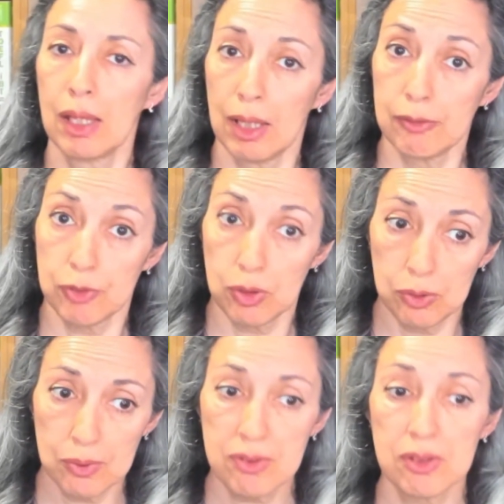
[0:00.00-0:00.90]
If you
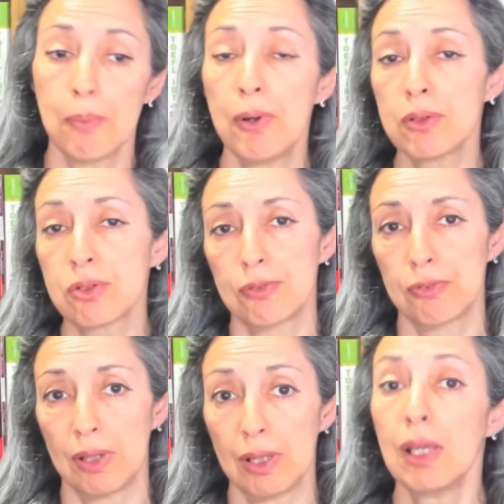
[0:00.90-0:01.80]
use the
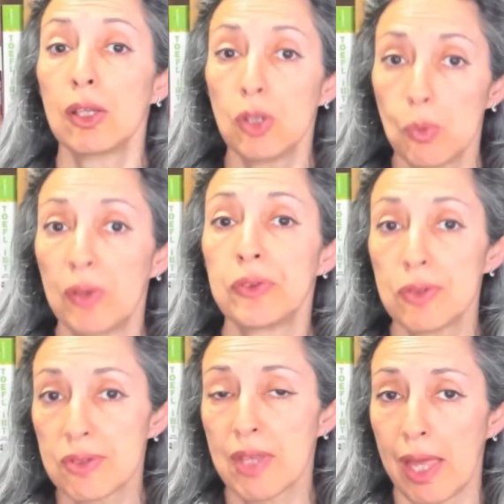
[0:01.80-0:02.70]
apostrophe, you want
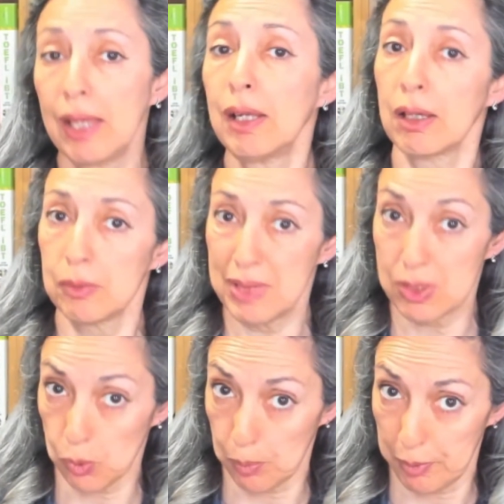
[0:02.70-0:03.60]
to say, like we
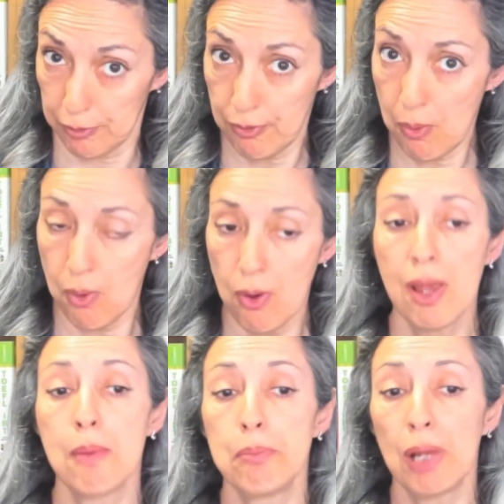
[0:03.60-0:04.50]
saw before,
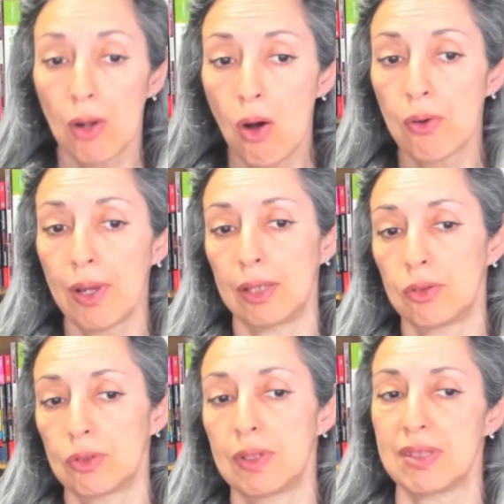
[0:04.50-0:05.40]

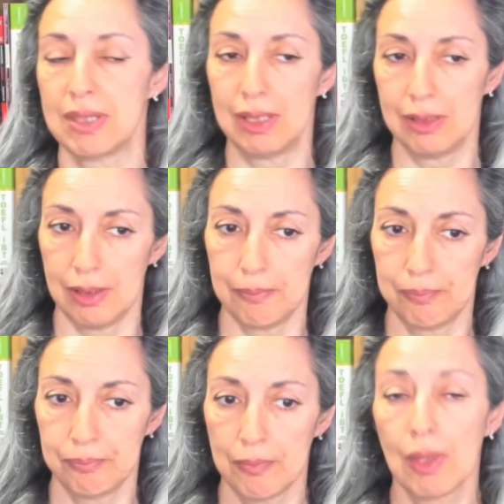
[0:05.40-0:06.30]
belonging to the CD.
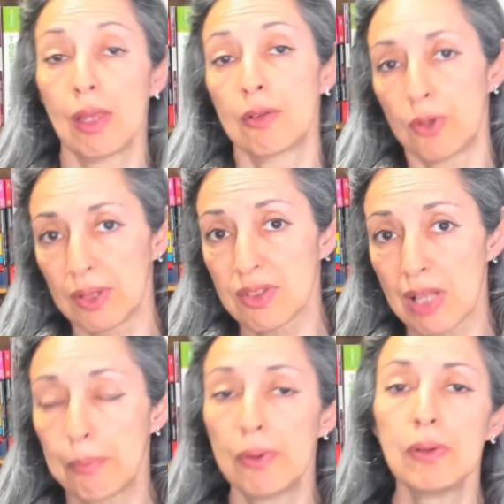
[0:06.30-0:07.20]
For
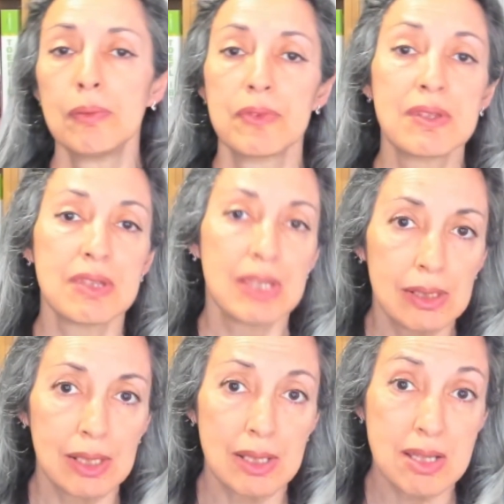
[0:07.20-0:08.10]
example, the
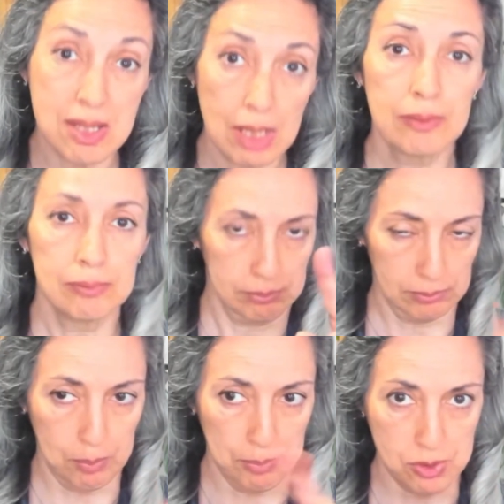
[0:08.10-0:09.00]
CD's,
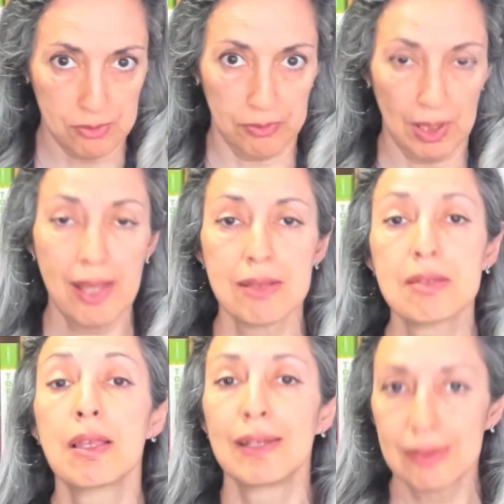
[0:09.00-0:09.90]
apostrophe
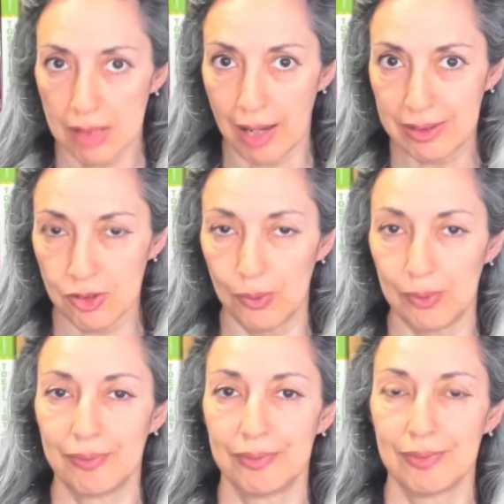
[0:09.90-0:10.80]
S, title.